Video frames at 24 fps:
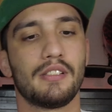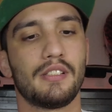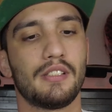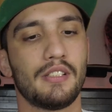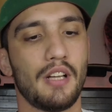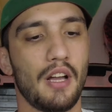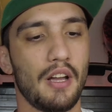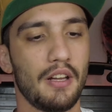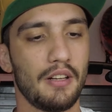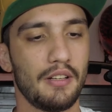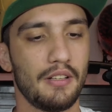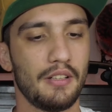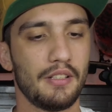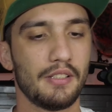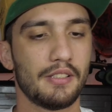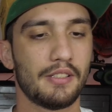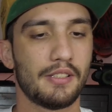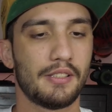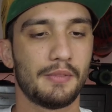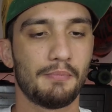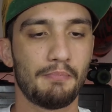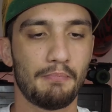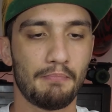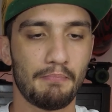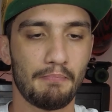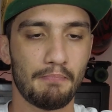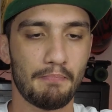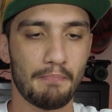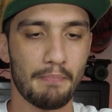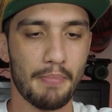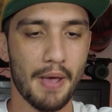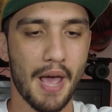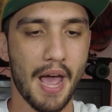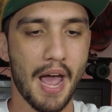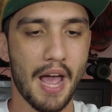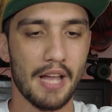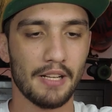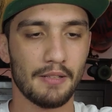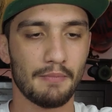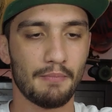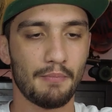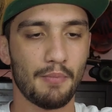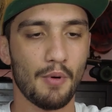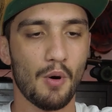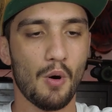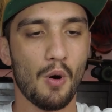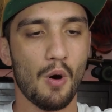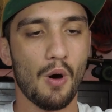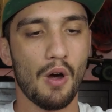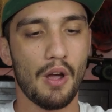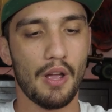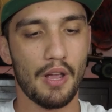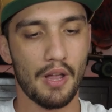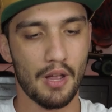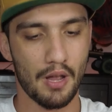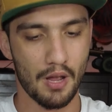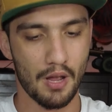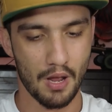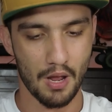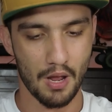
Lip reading: inside this bad boy.